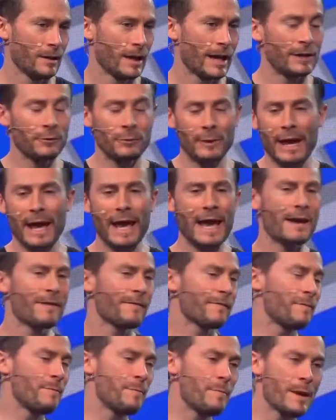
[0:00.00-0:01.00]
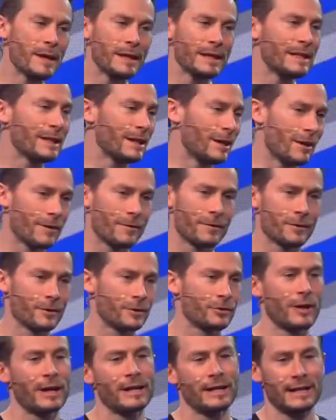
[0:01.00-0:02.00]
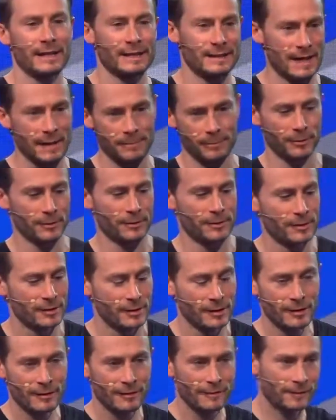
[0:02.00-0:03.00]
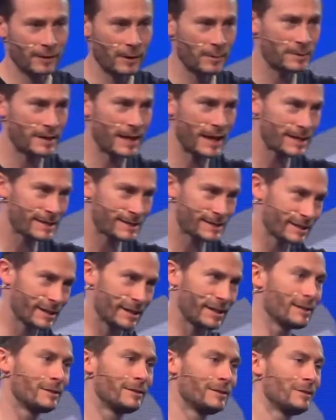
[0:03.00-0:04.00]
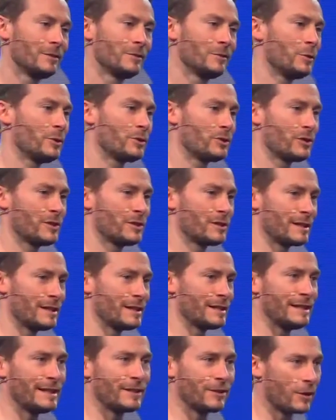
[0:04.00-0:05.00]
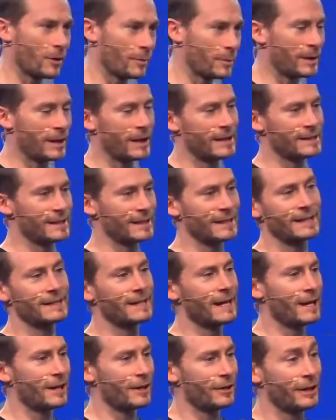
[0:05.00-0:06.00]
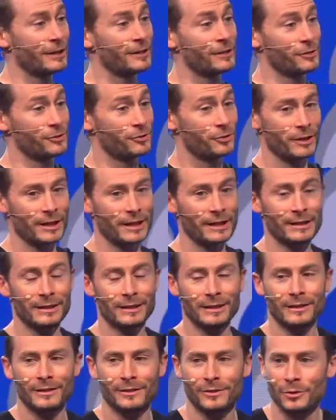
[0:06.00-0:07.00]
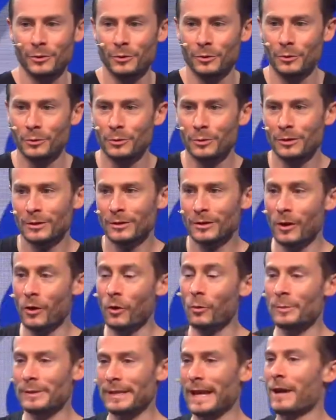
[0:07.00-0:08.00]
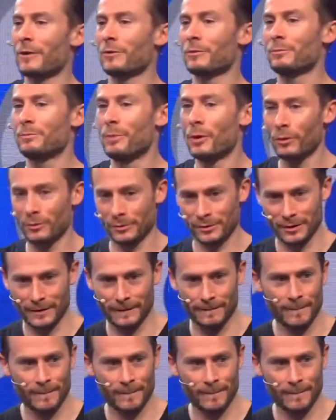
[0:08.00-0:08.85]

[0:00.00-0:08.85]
And we have many other great examples, from Tesla, which is decarbonizing an entire industry, to Hometown Bolt,